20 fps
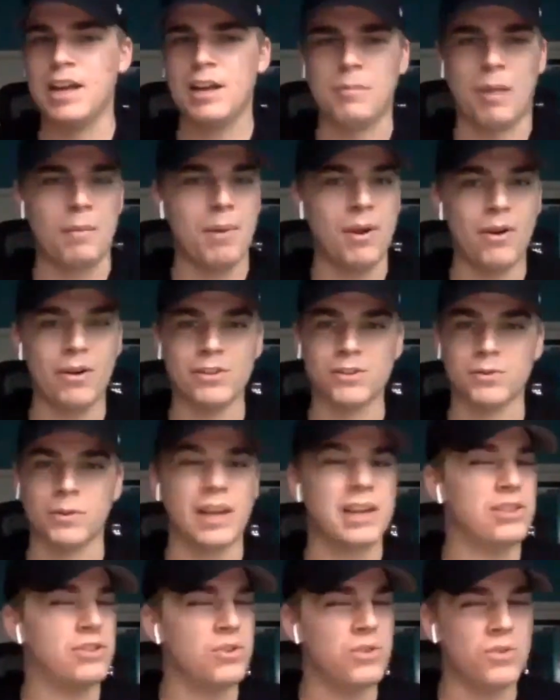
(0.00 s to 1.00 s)
my parents were
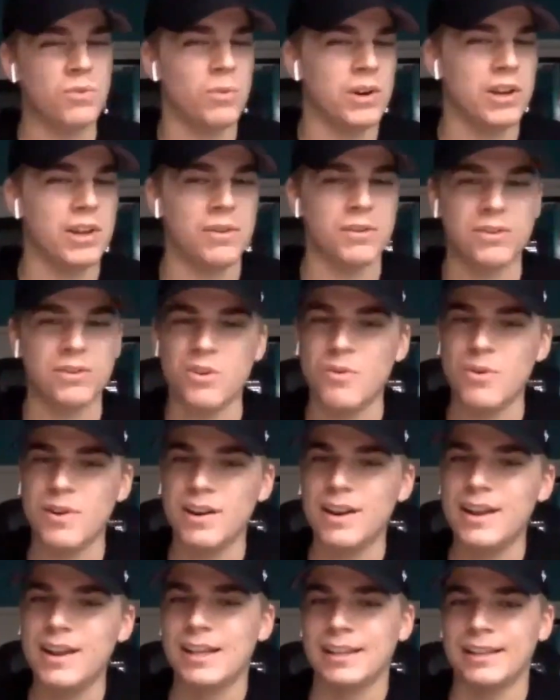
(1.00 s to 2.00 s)
like, dude, what are you doing?